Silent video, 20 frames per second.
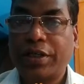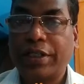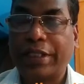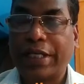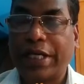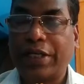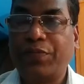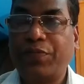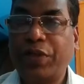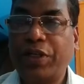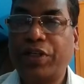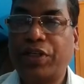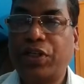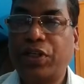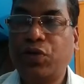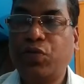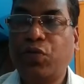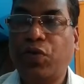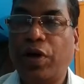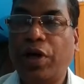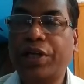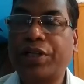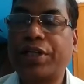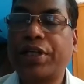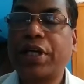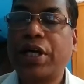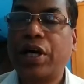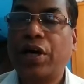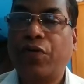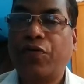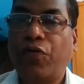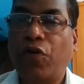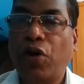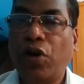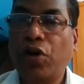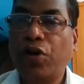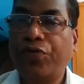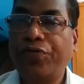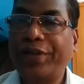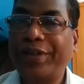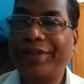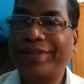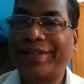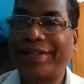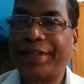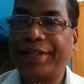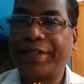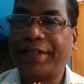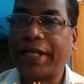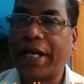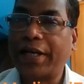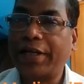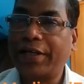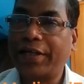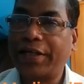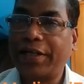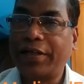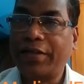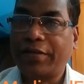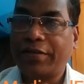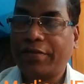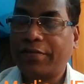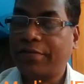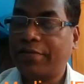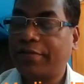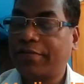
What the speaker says: That means he was following Christianity